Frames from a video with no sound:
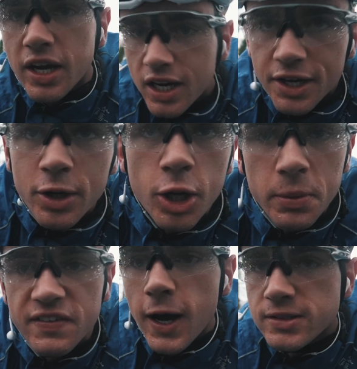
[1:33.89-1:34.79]
So I gotta do a
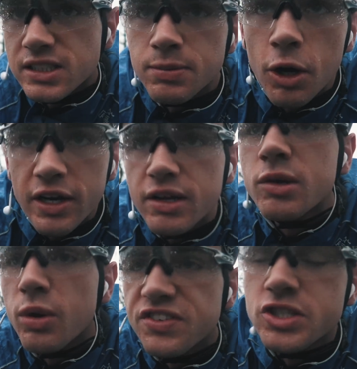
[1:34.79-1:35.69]
couple of hours this
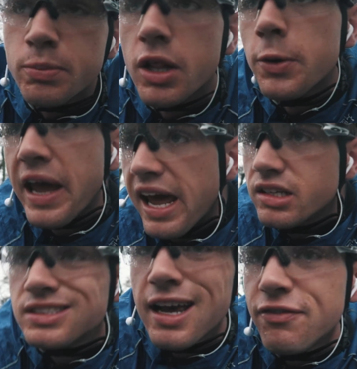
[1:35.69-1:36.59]
morning with some low
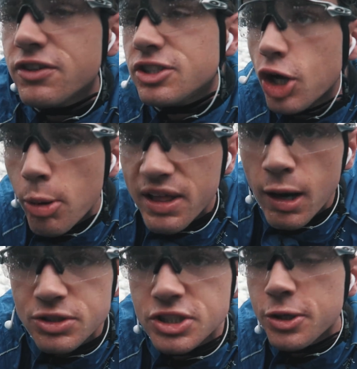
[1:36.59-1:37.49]
cadence efforts. Normally
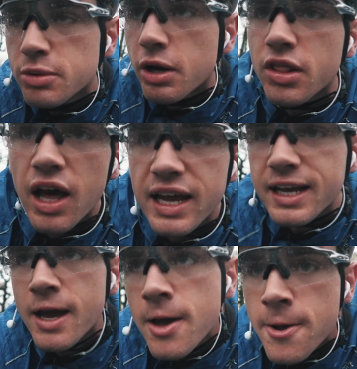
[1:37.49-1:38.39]
I would just do them on,
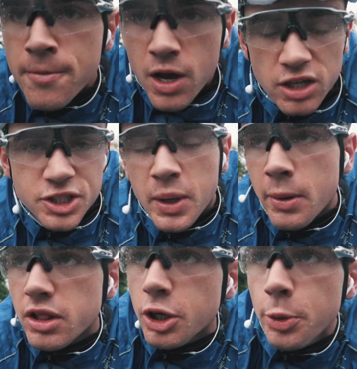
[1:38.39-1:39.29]
like, a
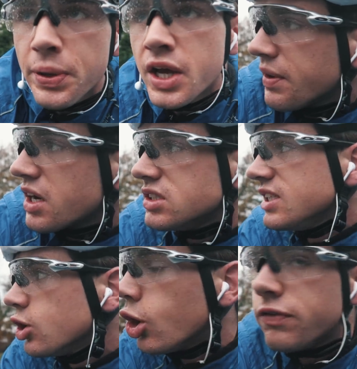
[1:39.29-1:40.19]
2-hour loop, because
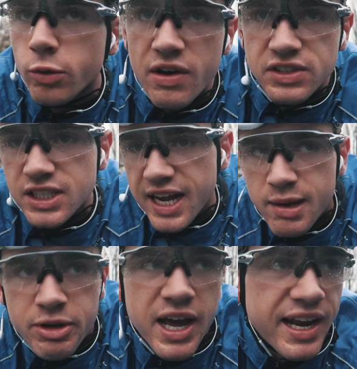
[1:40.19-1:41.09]
of this awful weather
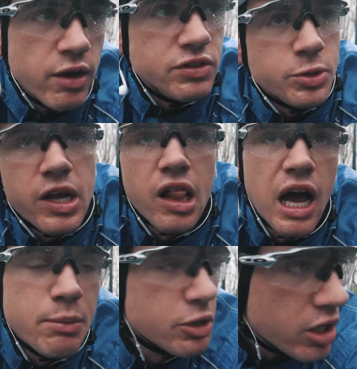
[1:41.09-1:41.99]
today, I'm gonna head over to a
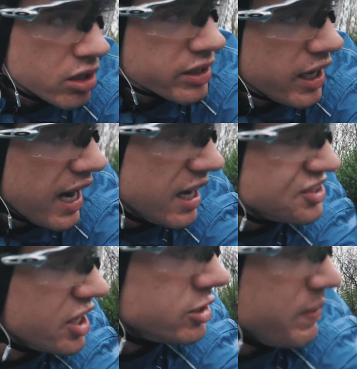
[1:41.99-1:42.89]
climb called
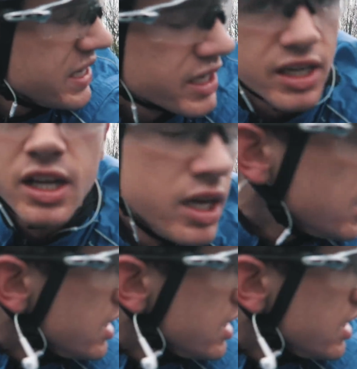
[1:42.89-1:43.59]
Ashurst Beacon,